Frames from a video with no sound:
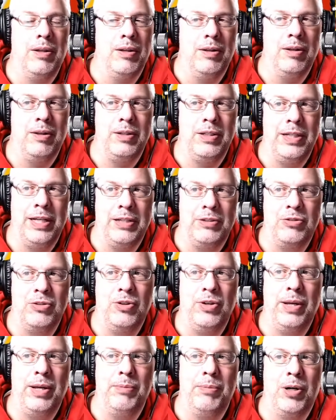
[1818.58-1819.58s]

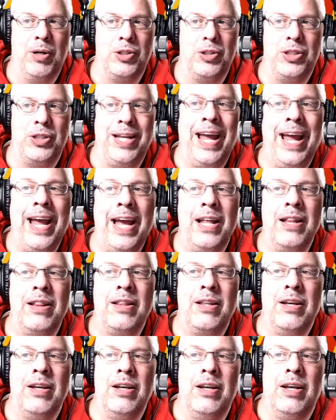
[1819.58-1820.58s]
Yesterday, March 10th,
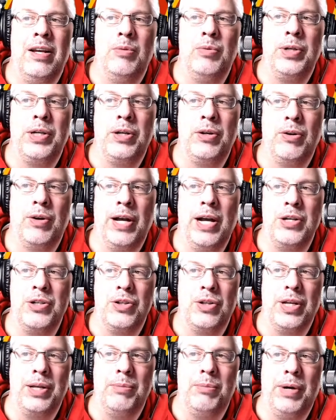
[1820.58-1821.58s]
we
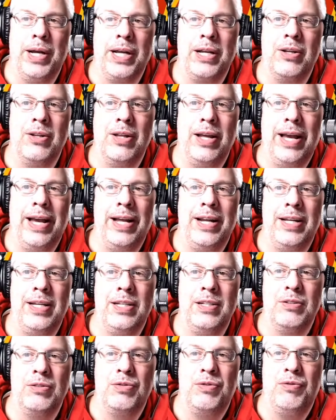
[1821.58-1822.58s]
congratulate Michael and
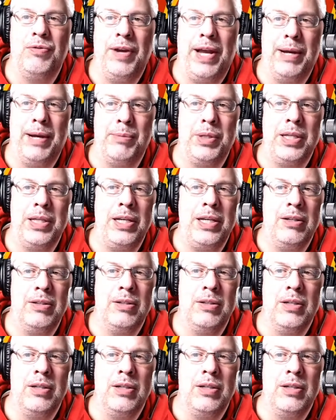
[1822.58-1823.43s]
his family.